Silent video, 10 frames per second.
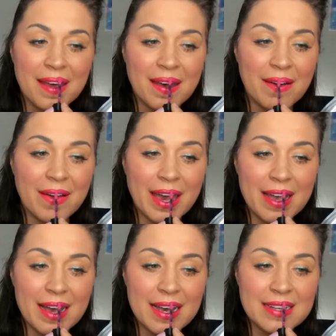Okay,
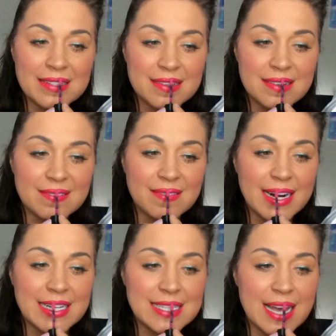guys, write
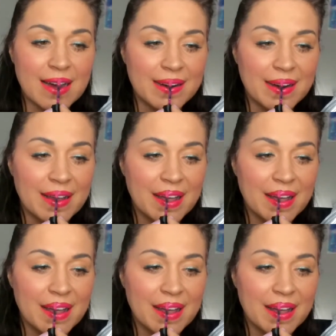it down.